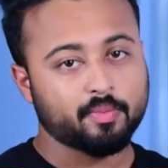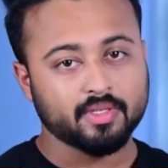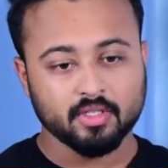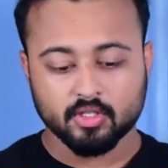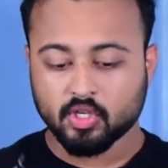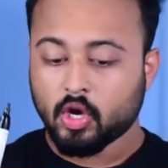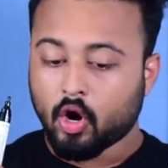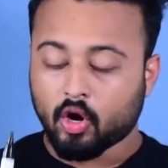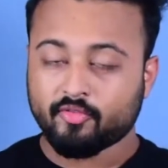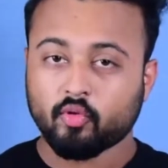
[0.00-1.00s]
business,
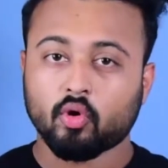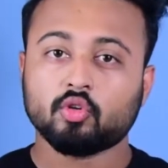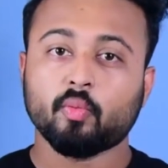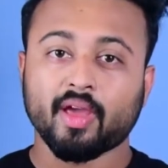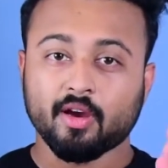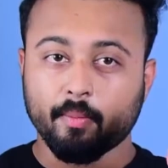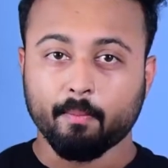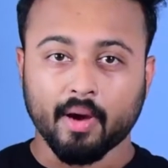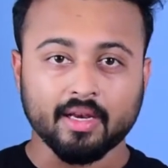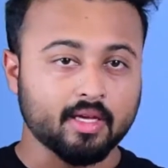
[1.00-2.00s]
or if you want to make
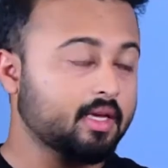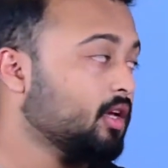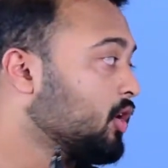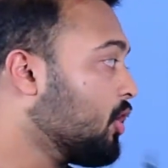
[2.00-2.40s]
money,